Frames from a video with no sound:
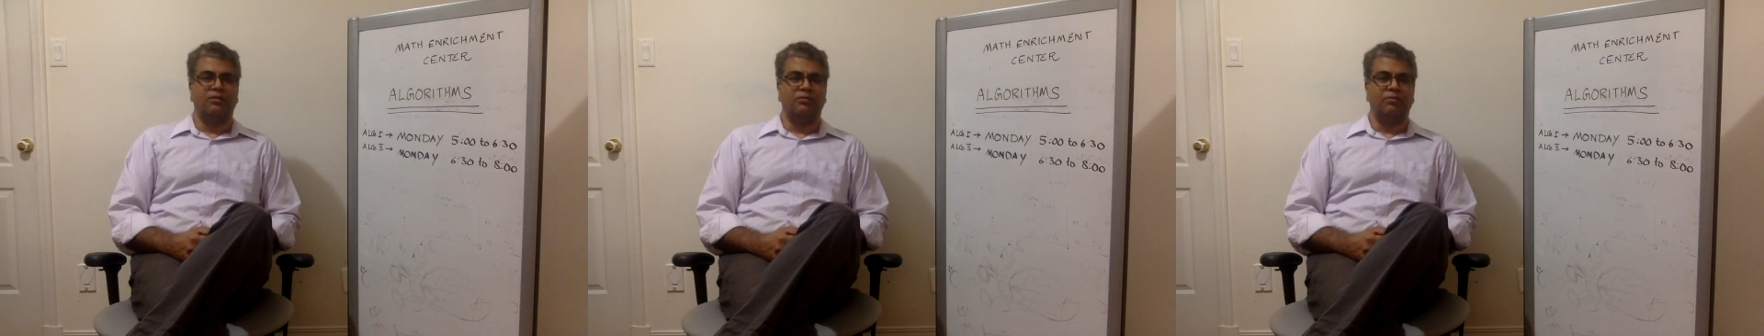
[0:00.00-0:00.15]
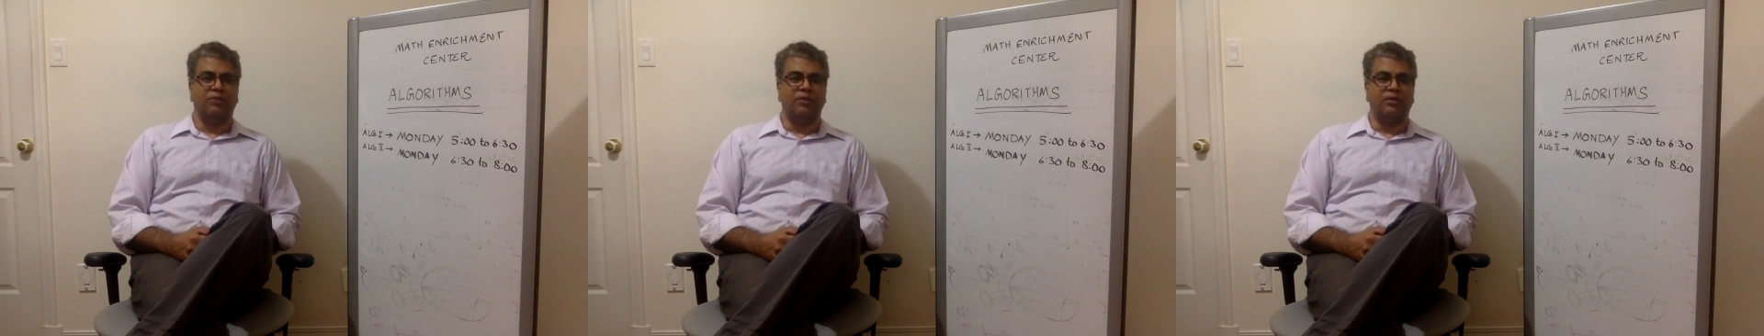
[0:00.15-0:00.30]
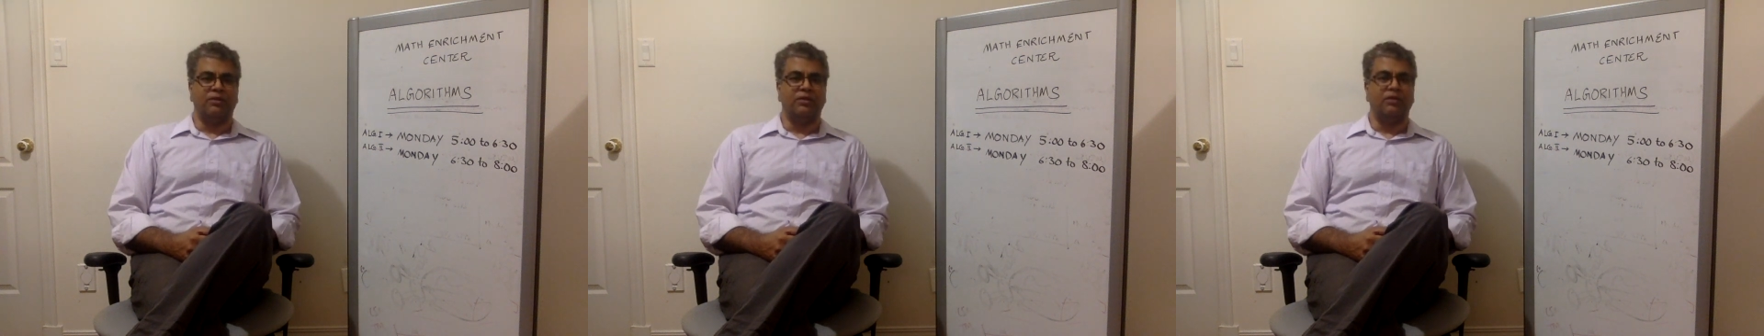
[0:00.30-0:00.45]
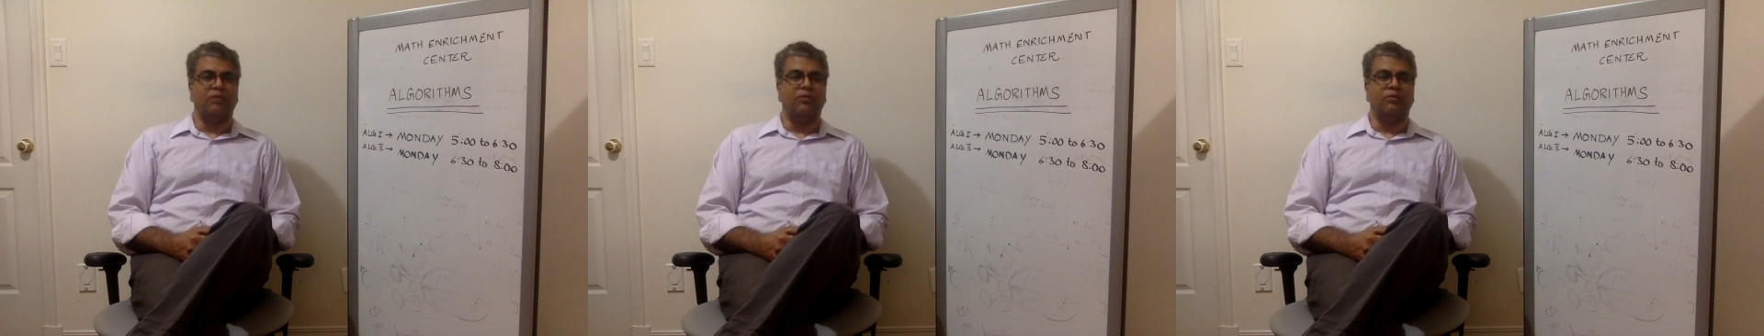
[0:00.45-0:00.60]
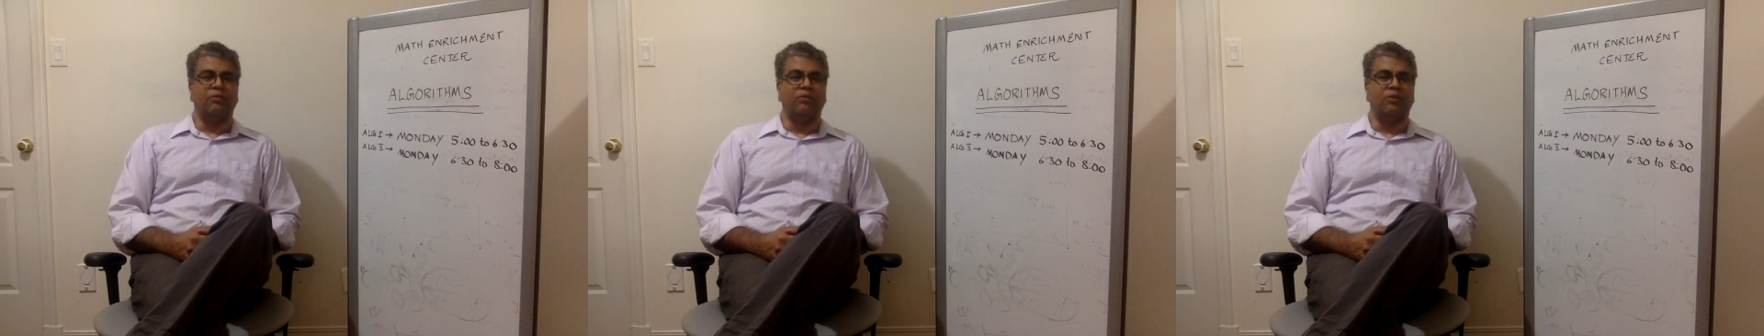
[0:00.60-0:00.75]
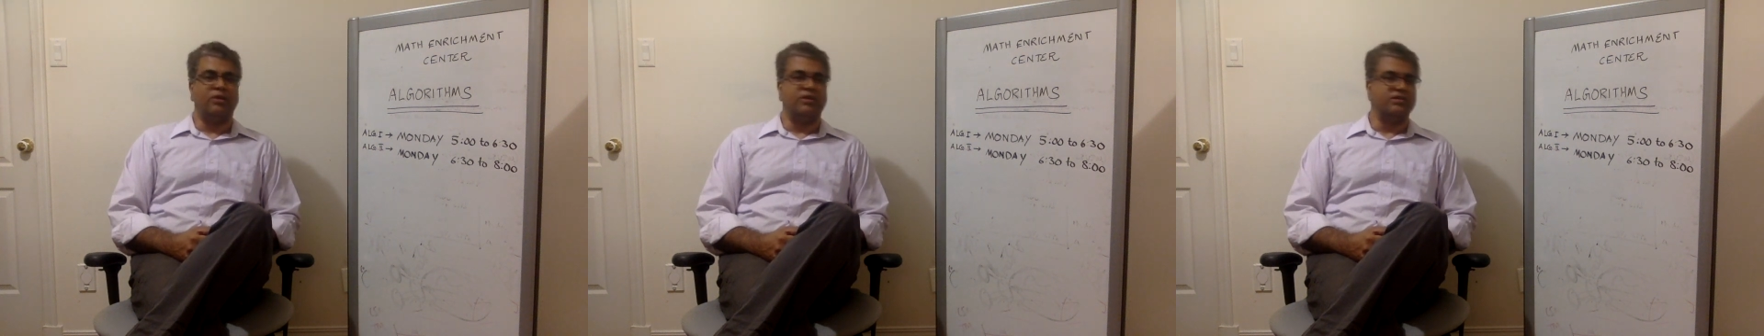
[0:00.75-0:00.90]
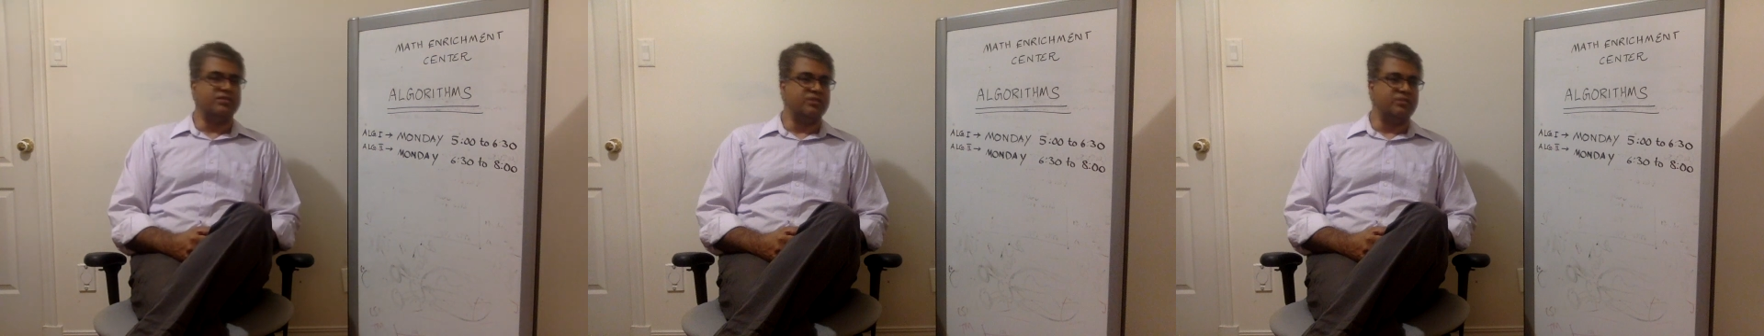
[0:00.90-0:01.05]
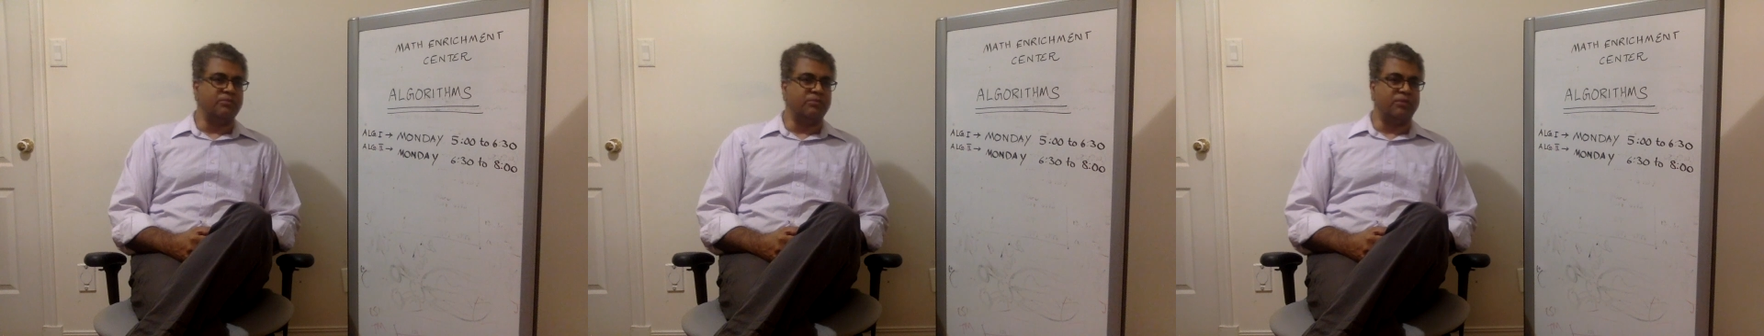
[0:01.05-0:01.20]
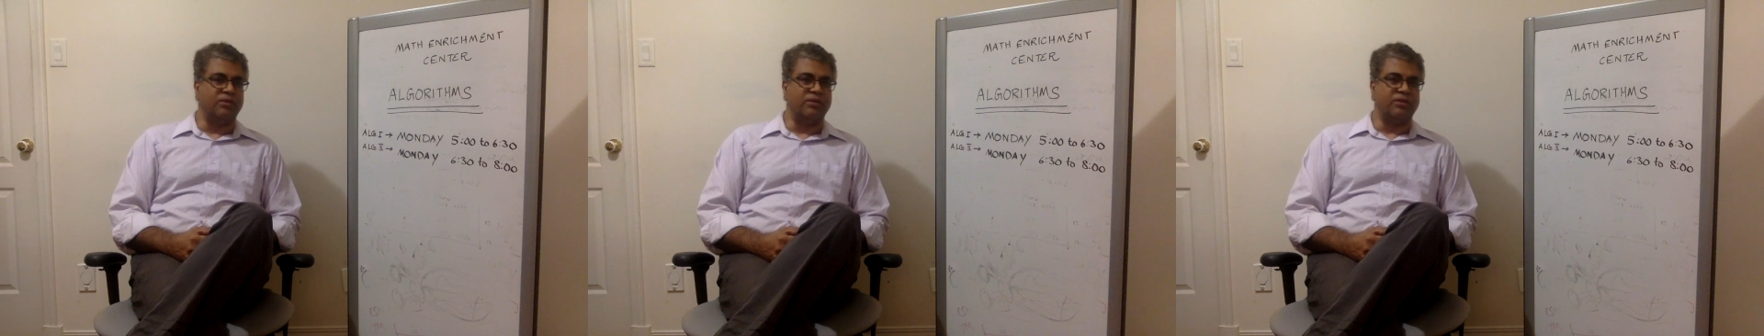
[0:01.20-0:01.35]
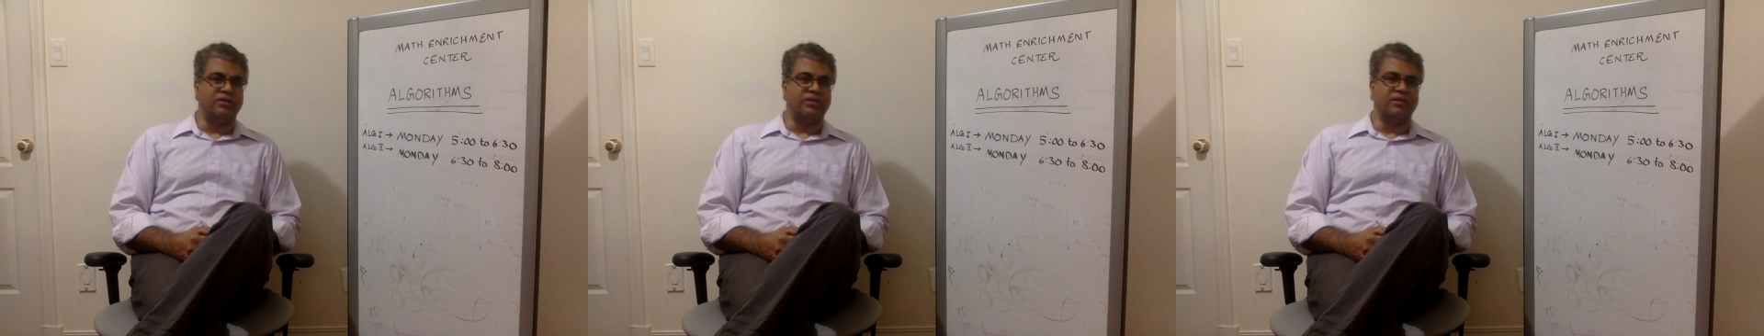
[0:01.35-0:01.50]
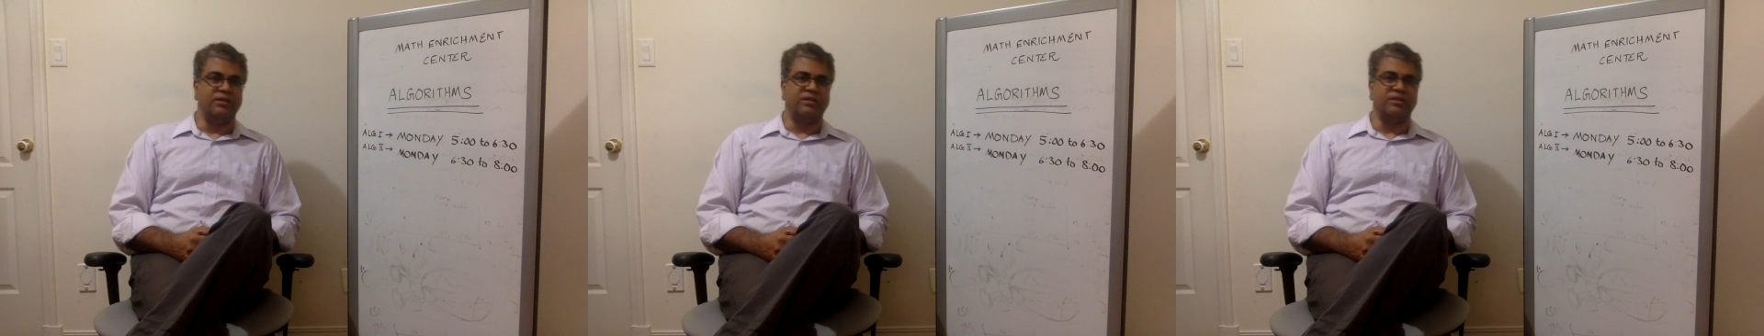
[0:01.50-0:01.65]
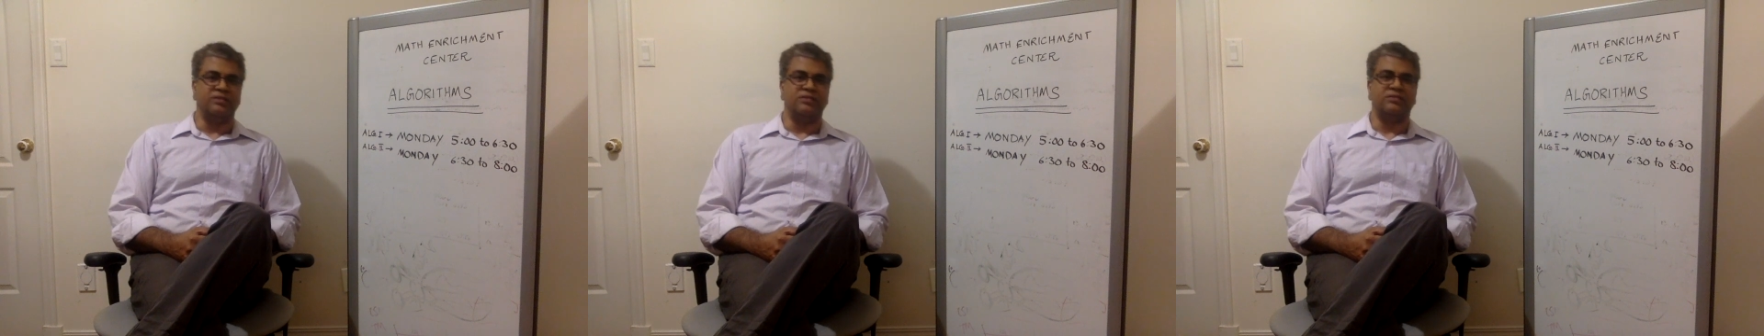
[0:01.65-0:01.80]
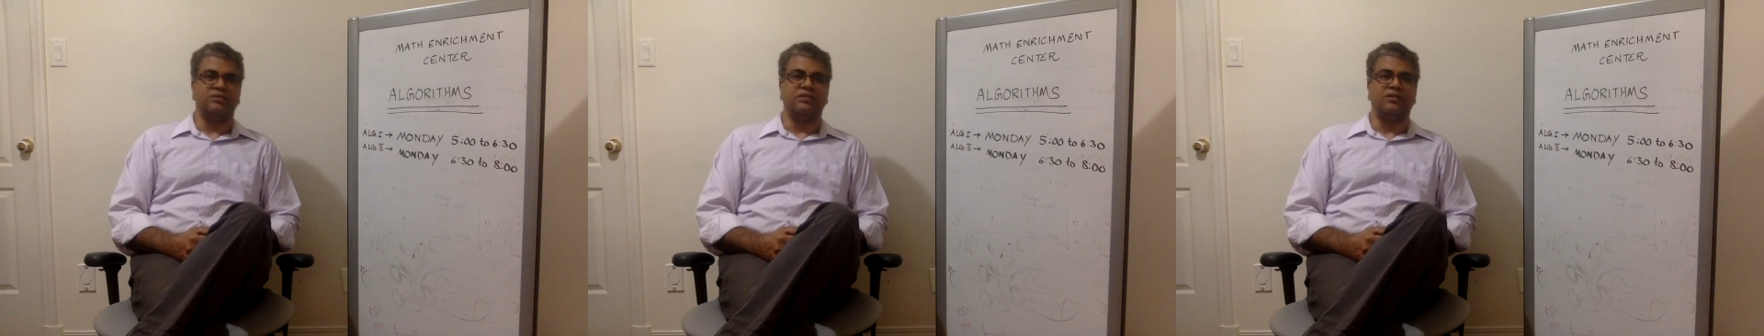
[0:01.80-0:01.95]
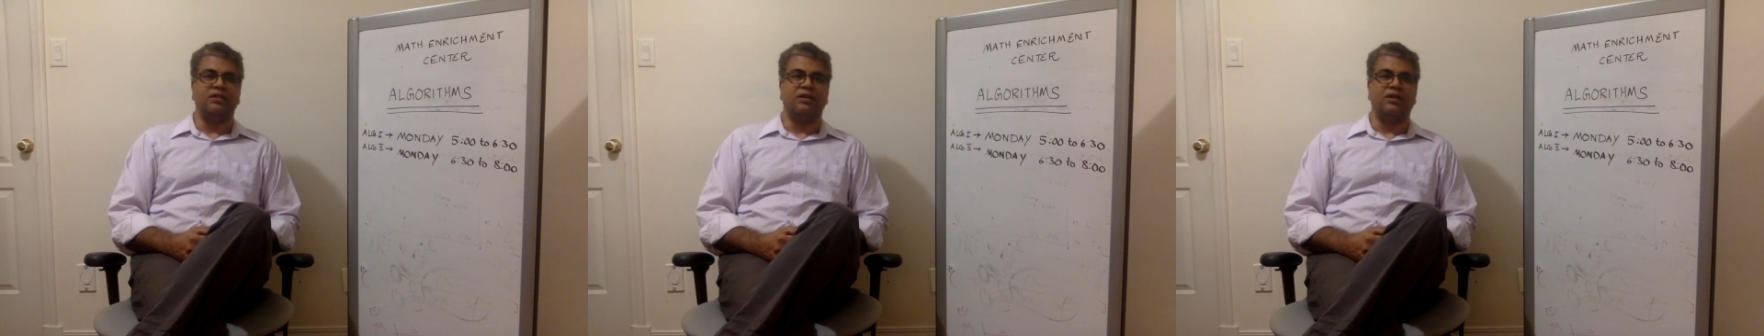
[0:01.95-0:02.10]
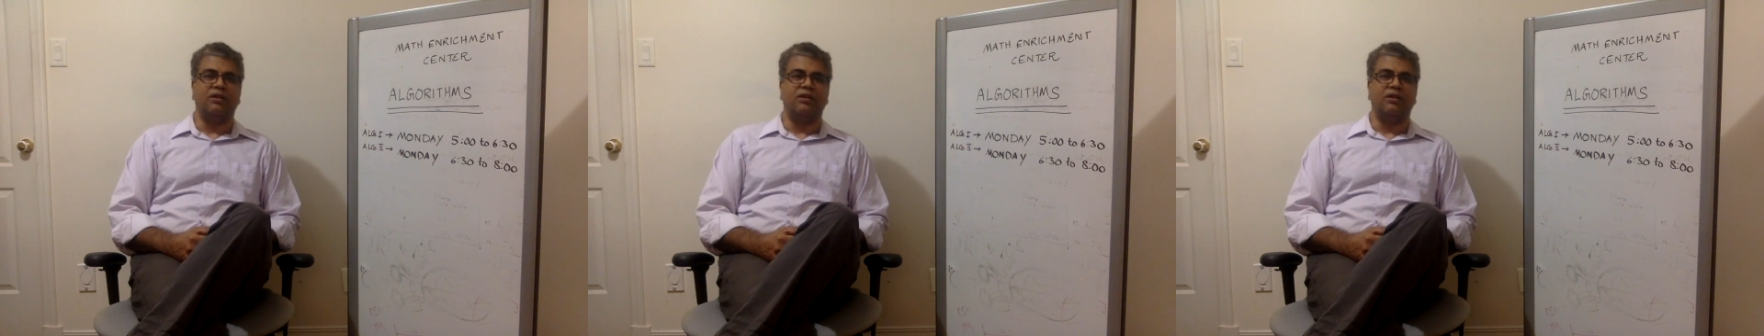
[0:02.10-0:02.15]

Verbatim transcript: But what is important is